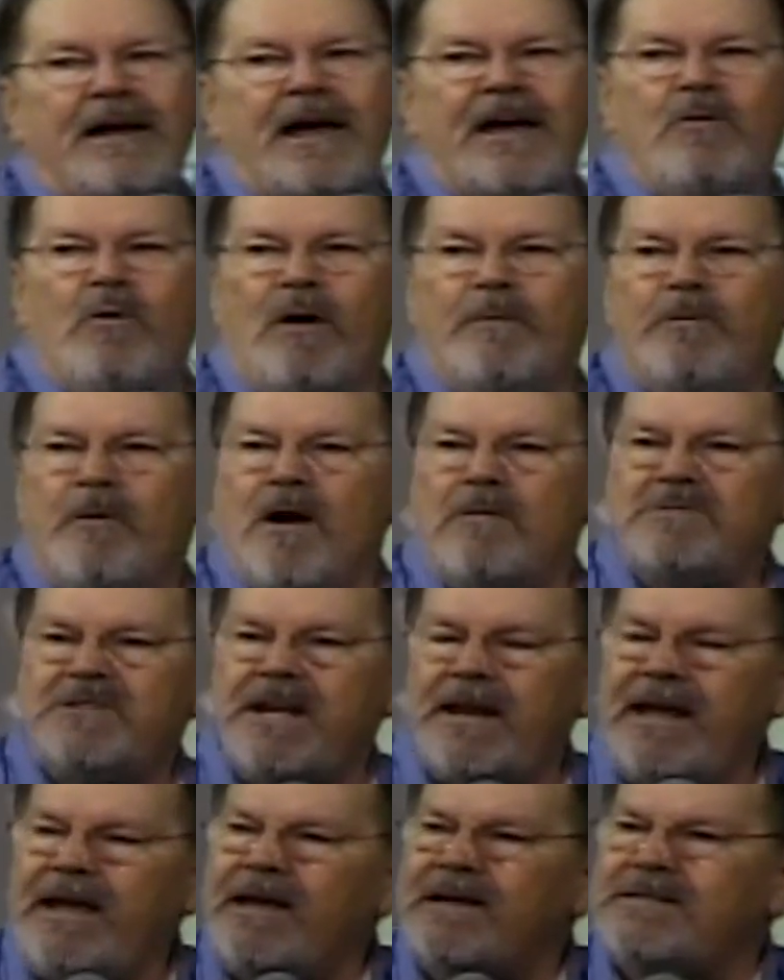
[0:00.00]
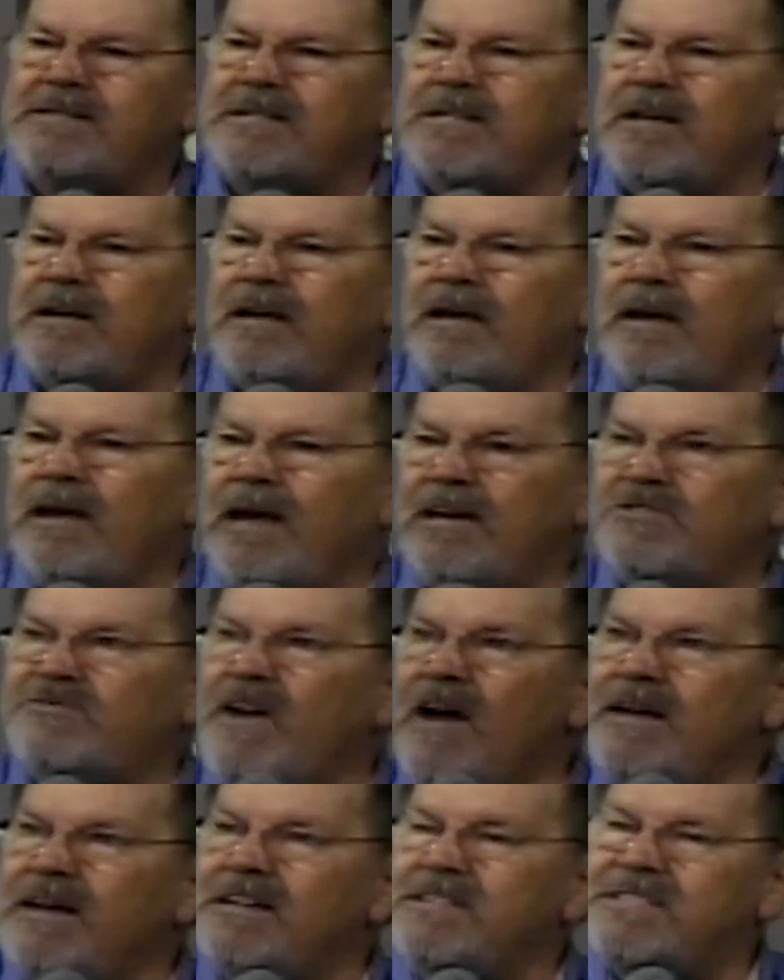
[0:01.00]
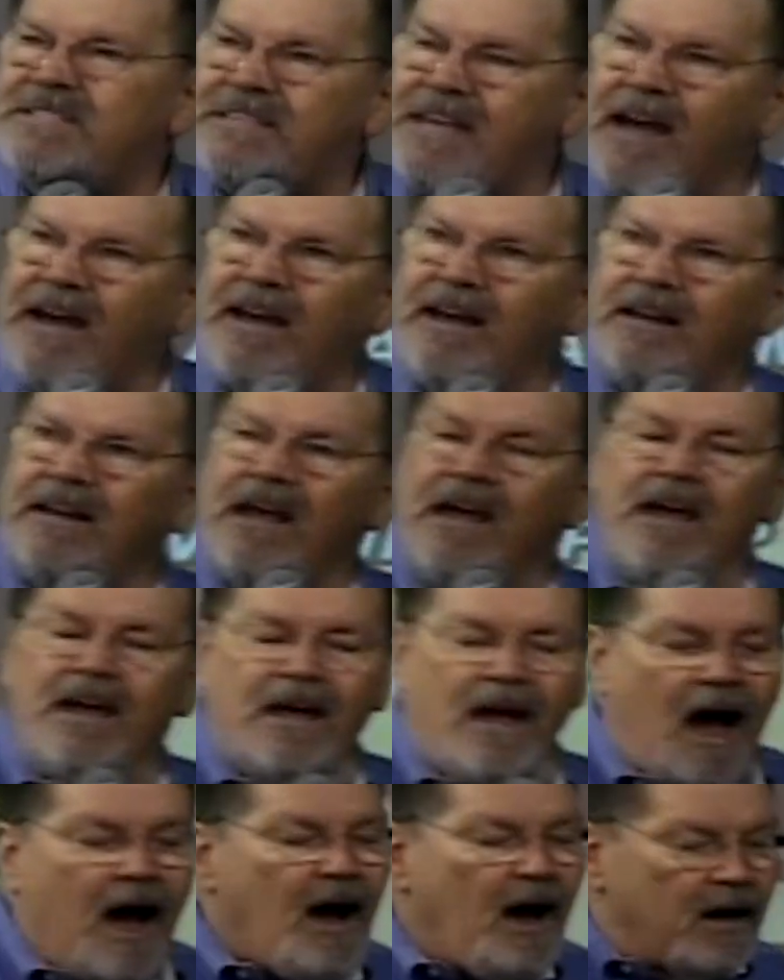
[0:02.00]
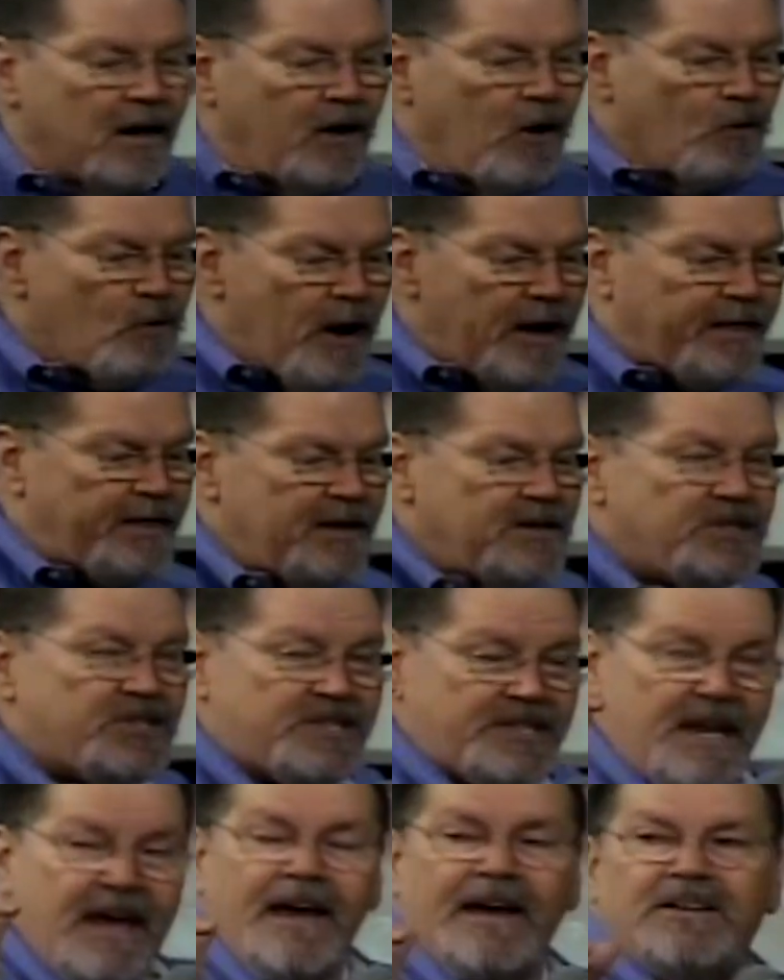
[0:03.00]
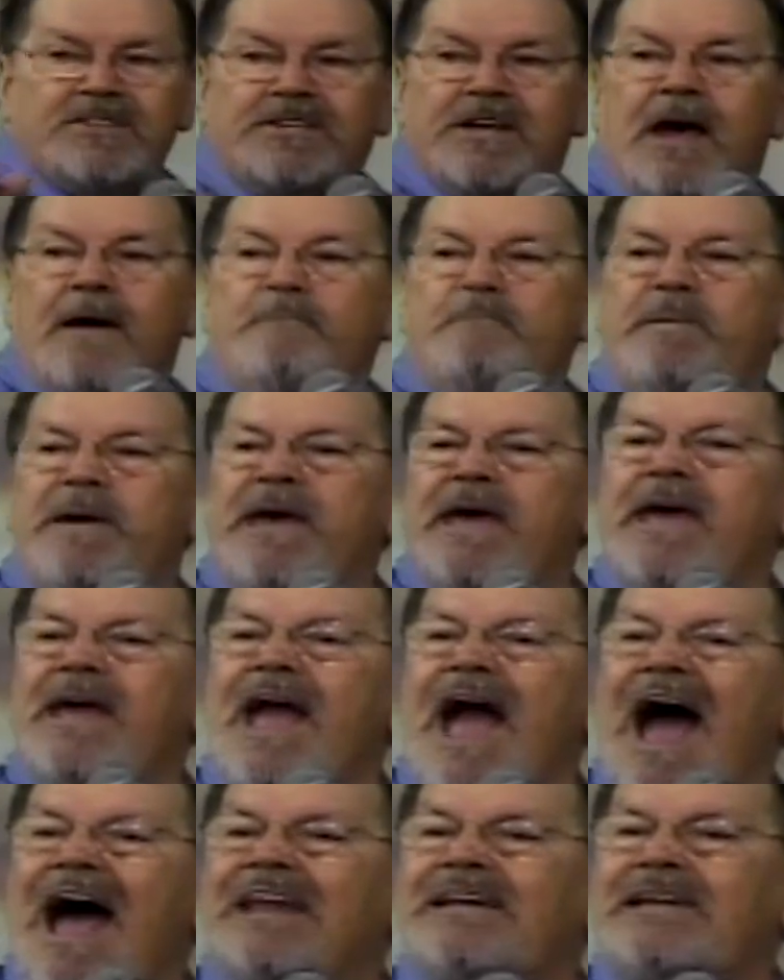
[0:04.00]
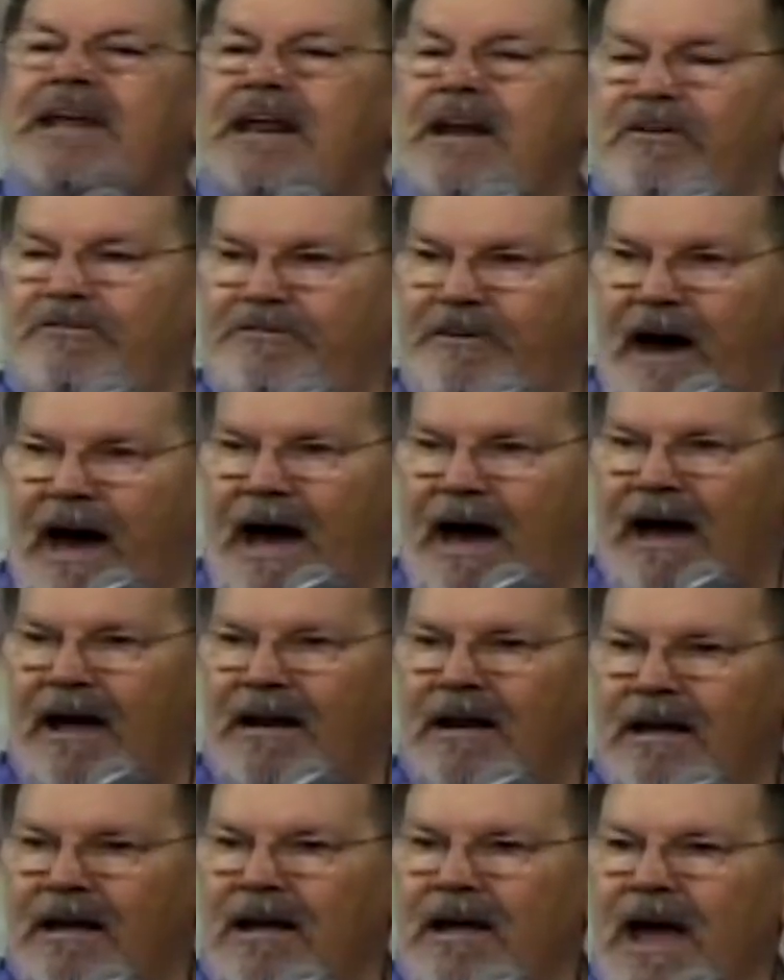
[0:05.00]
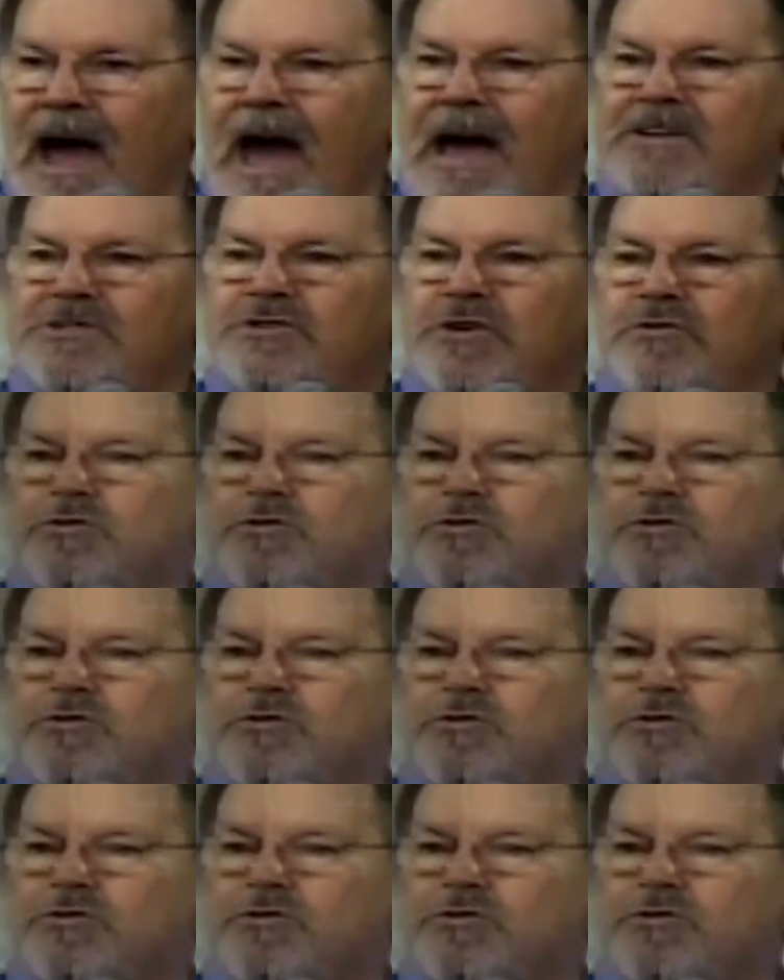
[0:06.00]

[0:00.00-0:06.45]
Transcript: tell you what promise it is. It's found in 2 Corinthians 6, being identified as